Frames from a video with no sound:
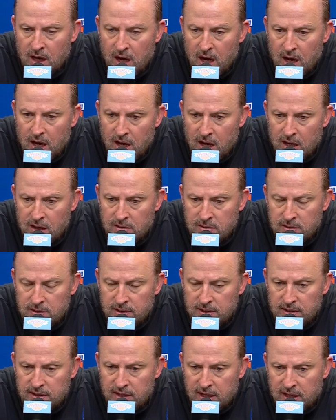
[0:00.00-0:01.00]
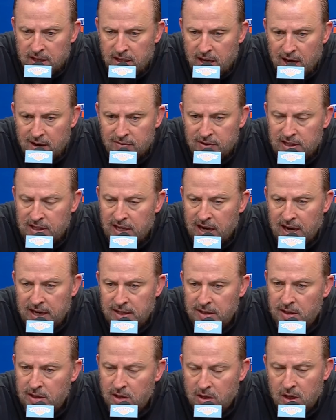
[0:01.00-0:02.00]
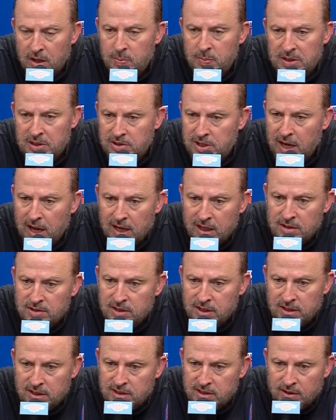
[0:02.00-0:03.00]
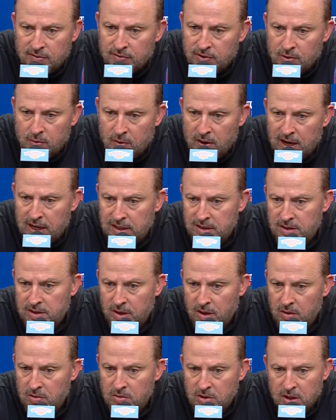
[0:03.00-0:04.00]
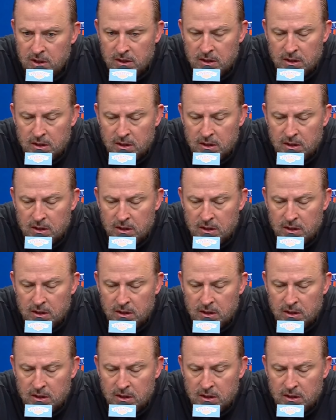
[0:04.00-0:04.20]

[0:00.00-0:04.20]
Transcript: And then every night you're going to be challenged in a different way. So,